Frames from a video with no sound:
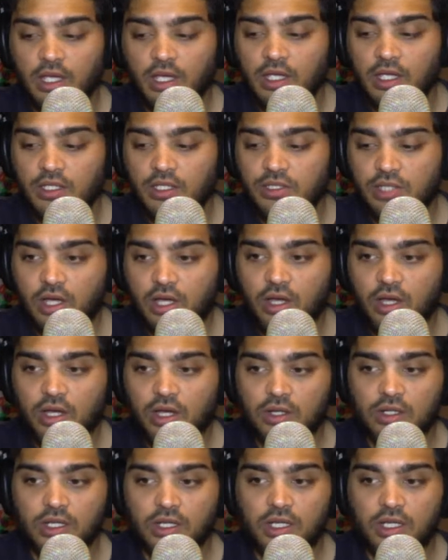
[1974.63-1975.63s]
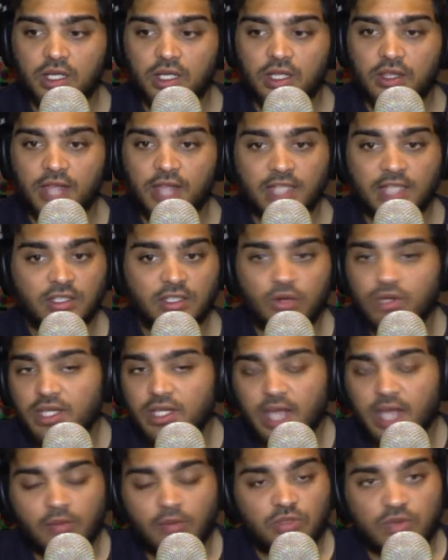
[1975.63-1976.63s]
So that only
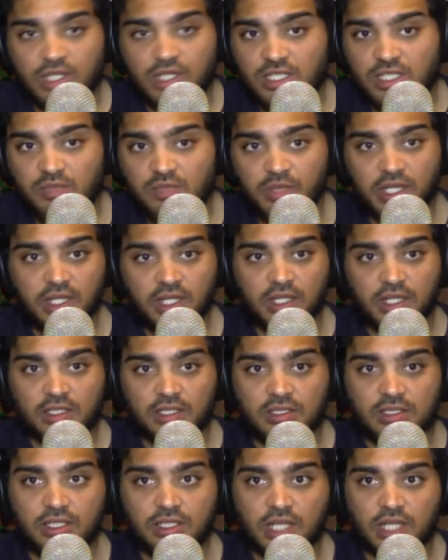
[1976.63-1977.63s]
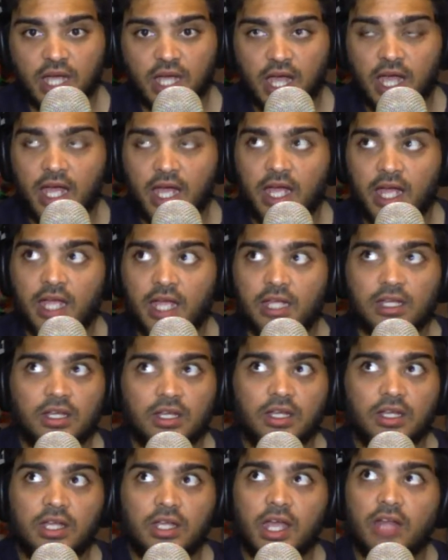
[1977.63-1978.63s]
comes with experience. I
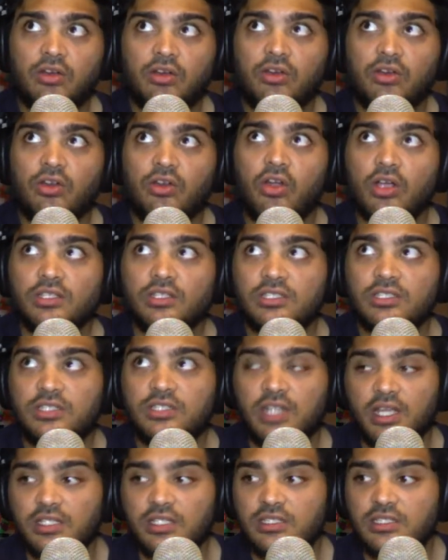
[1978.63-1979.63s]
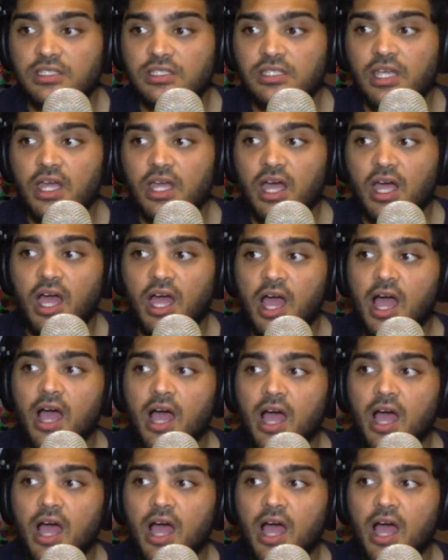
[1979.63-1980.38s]
cannot stress how